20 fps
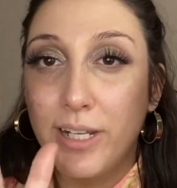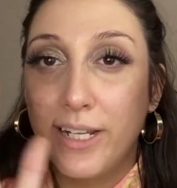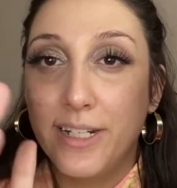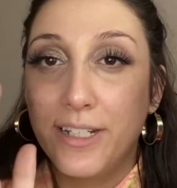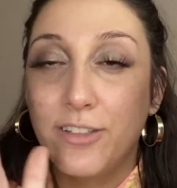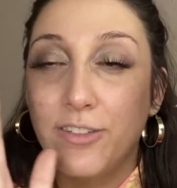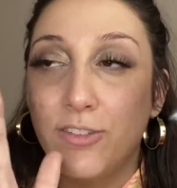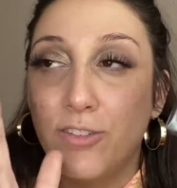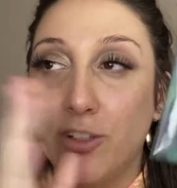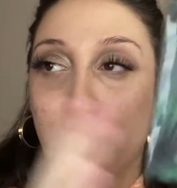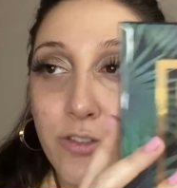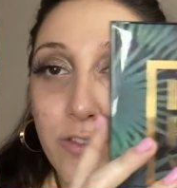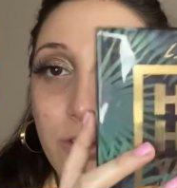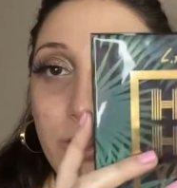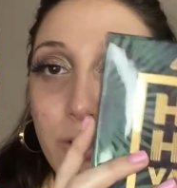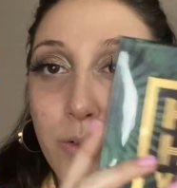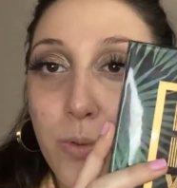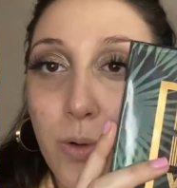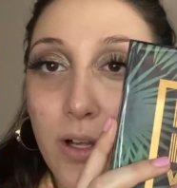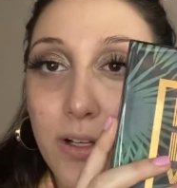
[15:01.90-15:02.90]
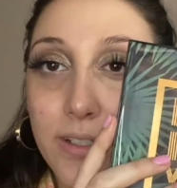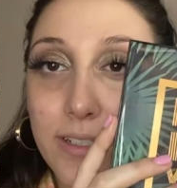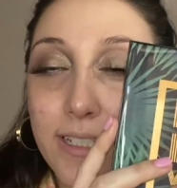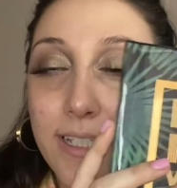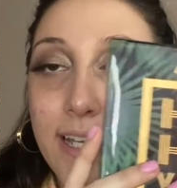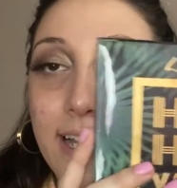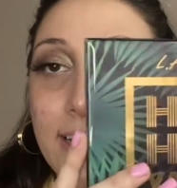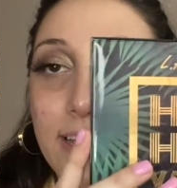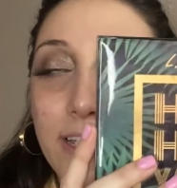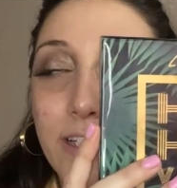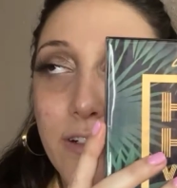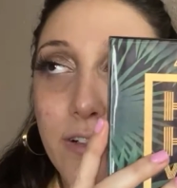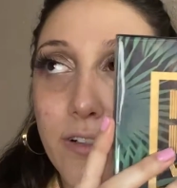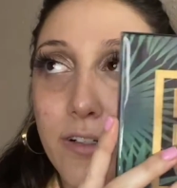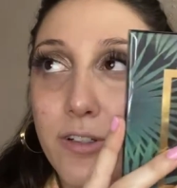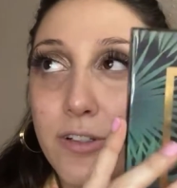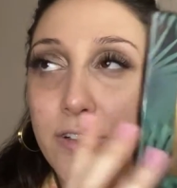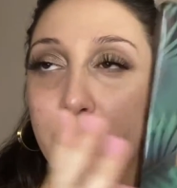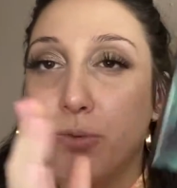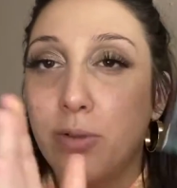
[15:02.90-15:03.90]
and it's such good quality. LA
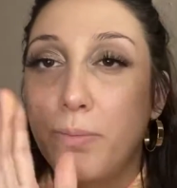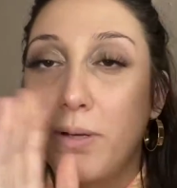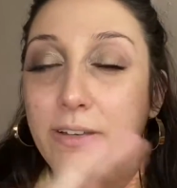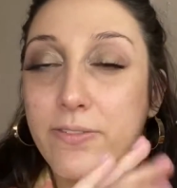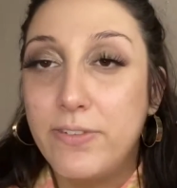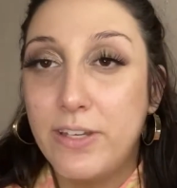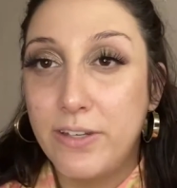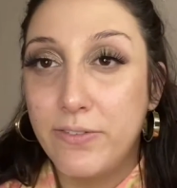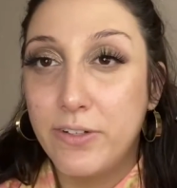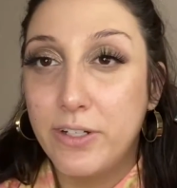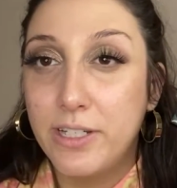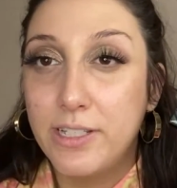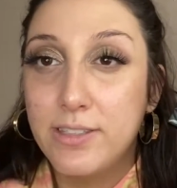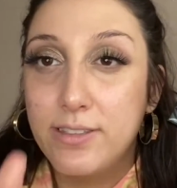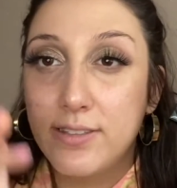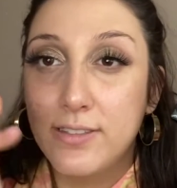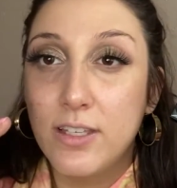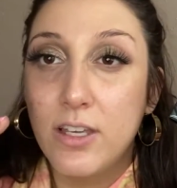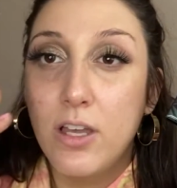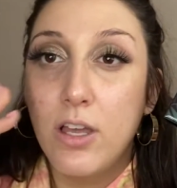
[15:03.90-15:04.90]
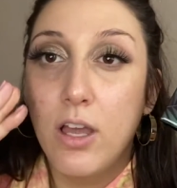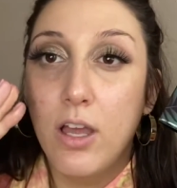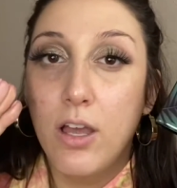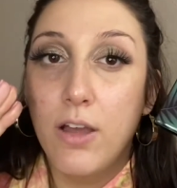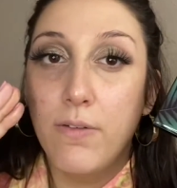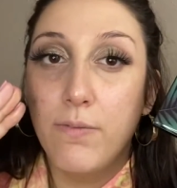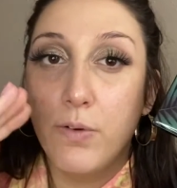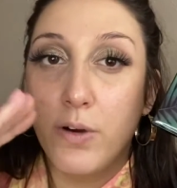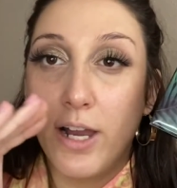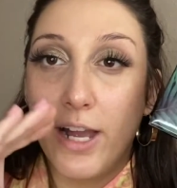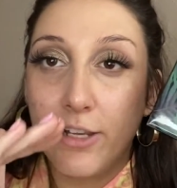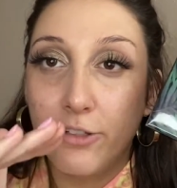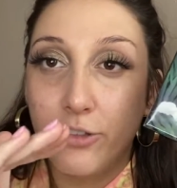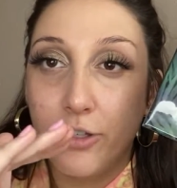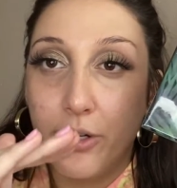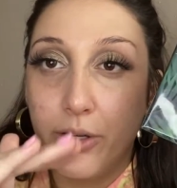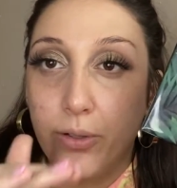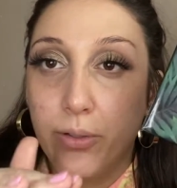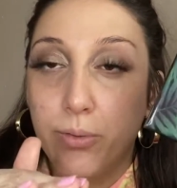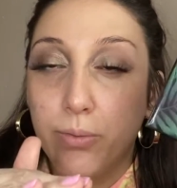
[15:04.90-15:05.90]
Girl is one of my favorites for
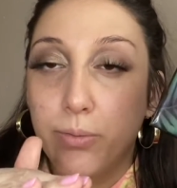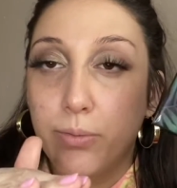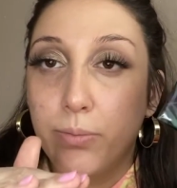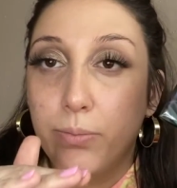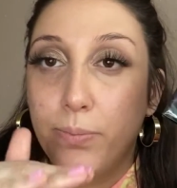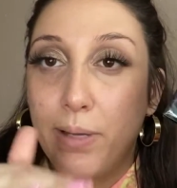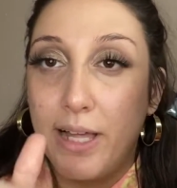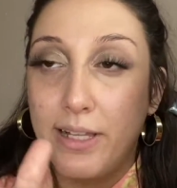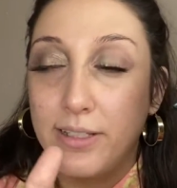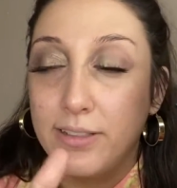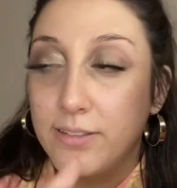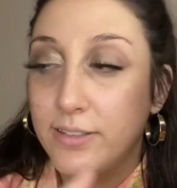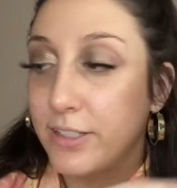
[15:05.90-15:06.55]
eyeshadow palettes.